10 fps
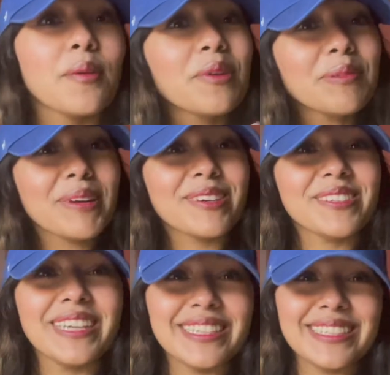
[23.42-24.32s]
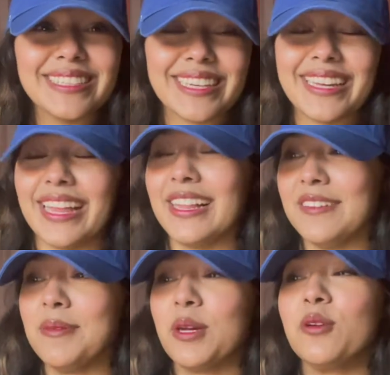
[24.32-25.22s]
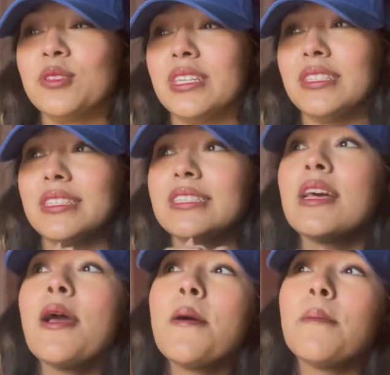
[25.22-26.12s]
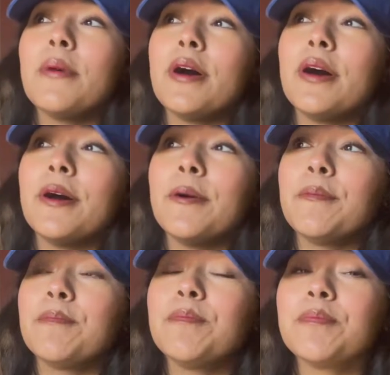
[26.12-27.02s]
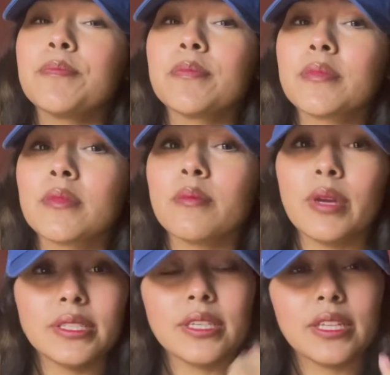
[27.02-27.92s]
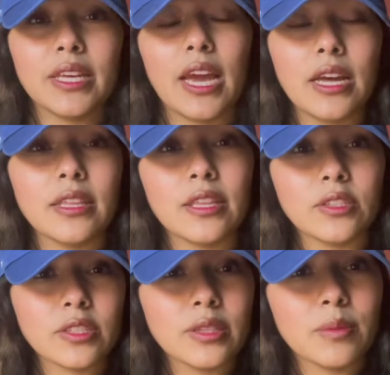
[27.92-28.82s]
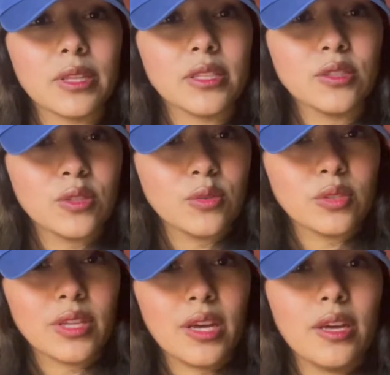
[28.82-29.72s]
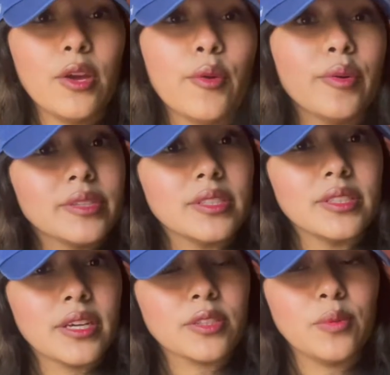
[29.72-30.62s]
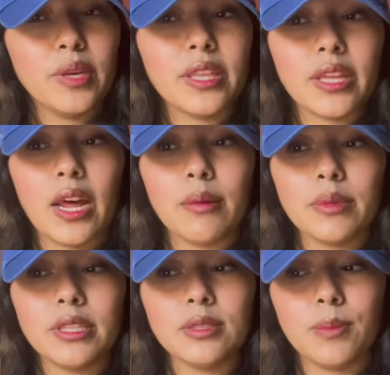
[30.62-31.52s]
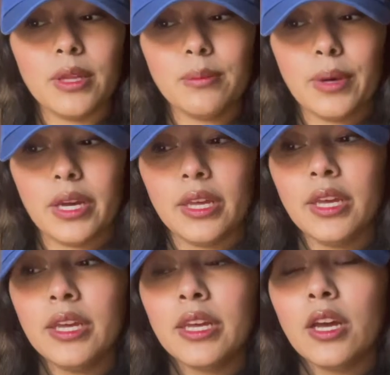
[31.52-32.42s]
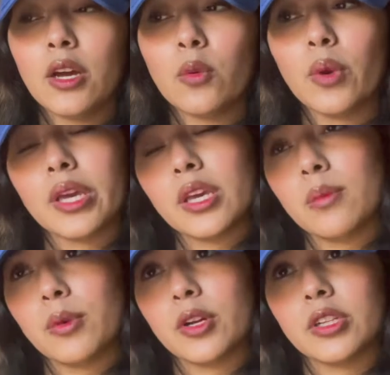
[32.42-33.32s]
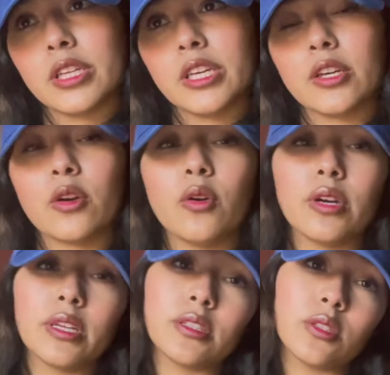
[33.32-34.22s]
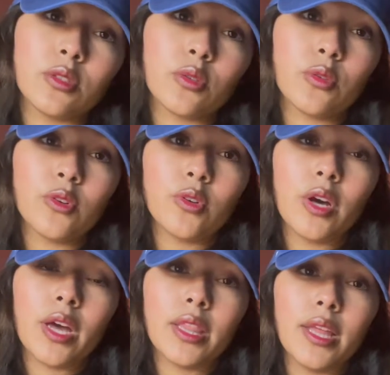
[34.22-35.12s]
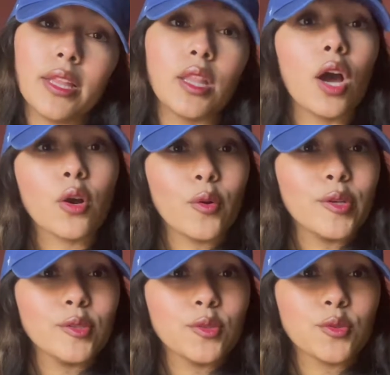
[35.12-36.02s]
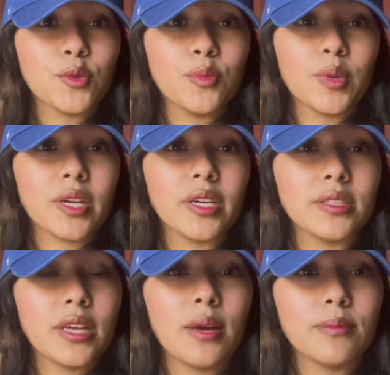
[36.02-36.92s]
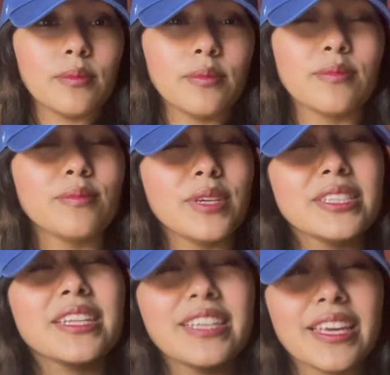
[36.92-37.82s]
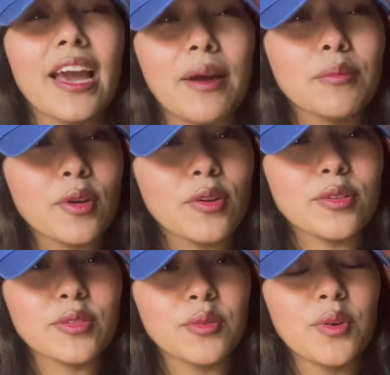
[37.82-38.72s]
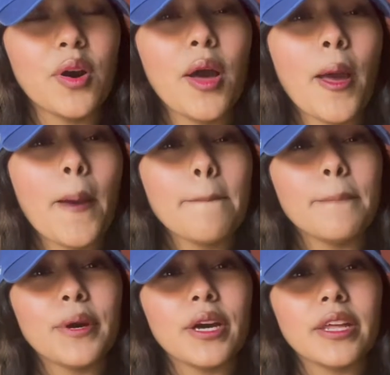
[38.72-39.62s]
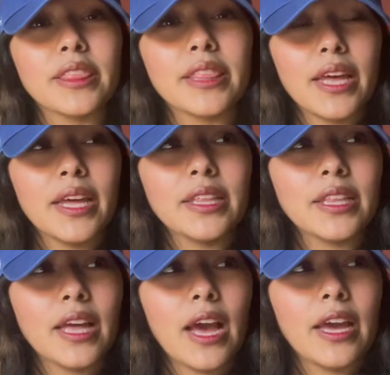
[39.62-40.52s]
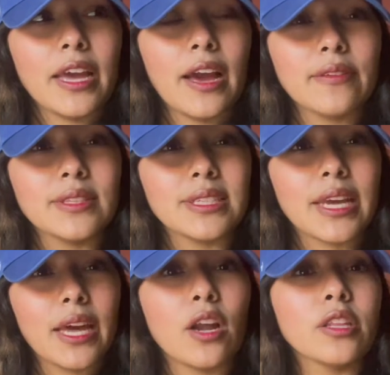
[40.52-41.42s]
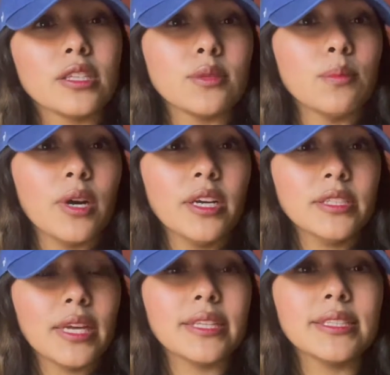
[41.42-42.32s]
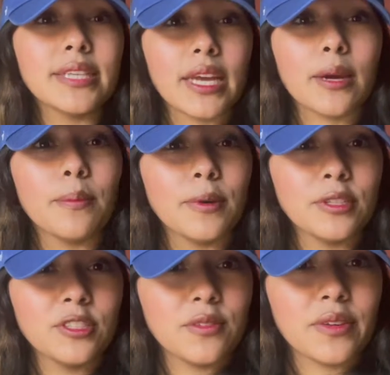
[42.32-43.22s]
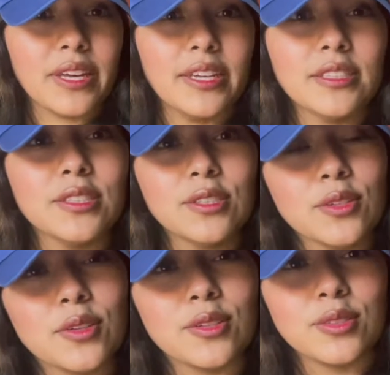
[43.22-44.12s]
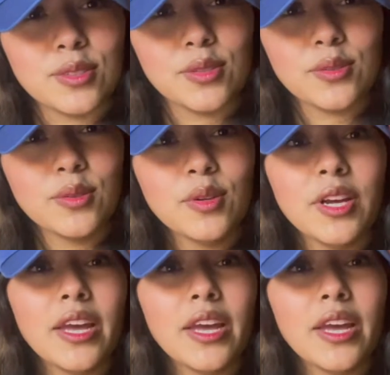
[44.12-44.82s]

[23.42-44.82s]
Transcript: I'm wearing my Cortezes again. I love my Cortezes. But um, basically, I, there's going to be this Tuesday, which is next week, that I'm going to spend by waking up early, going to school, and then not going to school because um, basically, yeah, I'm going to go to school, but then I have to get on this bus and take a bunch of kids to the zoo.